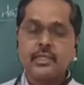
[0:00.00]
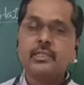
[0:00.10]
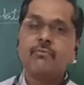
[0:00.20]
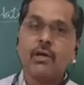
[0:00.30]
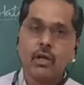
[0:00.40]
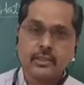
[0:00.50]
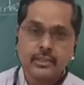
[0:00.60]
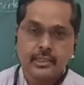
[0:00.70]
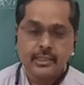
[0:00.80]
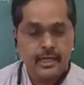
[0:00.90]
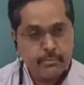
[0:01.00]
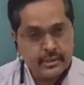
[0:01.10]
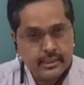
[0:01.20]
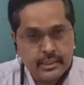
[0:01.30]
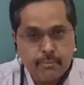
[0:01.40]
its velocity, that
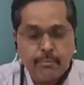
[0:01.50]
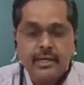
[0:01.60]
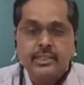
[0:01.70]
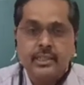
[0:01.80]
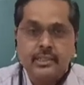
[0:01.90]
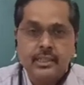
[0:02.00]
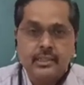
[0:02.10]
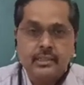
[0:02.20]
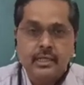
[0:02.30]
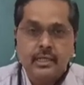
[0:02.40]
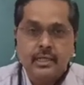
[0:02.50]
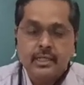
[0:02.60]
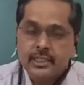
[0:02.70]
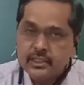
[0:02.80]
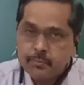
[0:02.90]
means it may changes
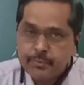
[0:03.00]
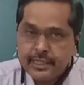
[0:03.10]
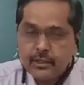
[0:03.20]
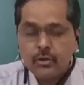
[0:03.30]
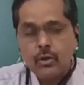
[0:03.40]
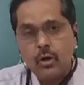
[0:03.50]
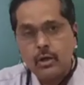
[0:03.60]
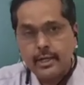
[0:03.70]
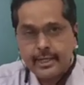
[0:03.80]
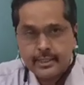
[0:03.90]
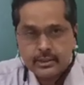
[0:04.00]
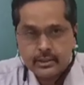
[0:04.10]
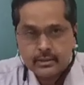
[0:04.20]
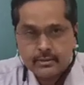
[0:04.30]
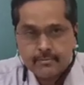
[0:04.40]
its speed or
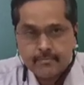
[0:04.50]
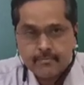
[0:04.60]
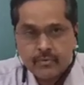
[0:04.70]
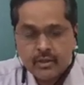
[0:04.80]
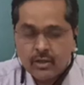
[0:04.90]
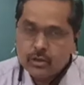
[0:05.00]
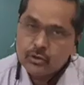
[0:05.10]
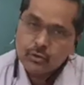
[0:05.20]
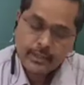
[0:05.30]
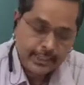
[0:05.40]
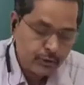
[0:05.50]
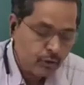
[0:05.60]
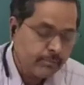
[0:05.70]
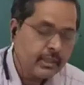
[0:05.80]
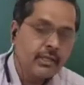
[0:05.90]
direction. So that
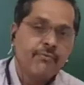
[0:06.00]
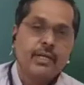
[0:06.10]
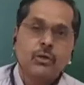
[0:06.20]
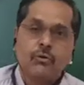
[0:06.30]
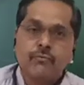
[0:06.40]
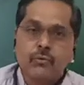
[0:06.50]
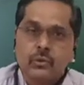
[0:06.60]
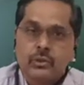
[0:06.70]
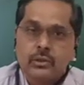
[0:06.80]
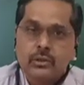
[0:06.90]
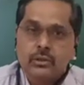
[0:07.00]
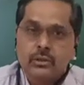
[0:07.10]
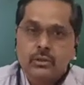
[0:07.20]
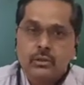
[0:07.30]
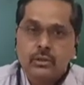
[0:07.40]
should be the effect of force.
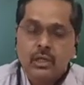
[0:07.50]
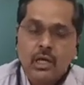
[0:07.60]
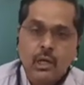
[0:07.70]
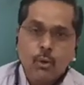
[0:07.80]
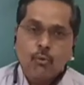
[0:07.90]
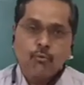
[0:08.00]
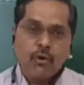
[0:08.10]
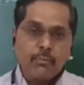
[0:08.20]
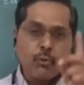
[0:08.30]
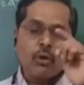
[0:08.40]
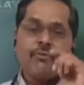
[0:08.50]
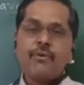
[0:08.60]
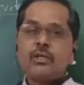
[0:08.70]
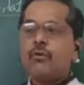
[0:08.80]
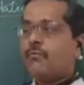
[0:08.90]
One more
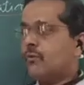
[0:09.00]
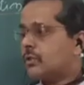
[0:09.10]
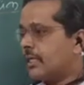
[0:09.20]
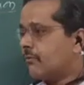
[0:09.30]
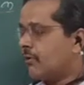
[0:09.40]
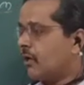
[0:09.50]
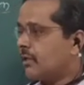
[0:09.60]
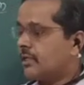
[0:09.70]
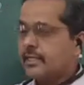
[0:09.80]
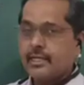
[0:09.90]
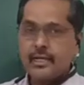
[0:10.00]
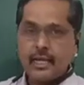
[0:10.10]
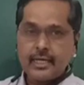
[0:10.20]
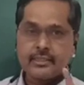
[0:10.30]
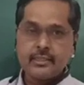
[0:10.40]
effect of force that we have learned in
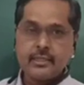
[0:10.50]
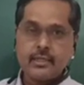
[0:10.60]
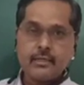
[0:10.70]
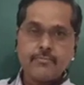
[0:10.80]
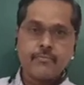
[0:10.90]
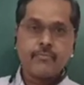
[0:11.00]
last year.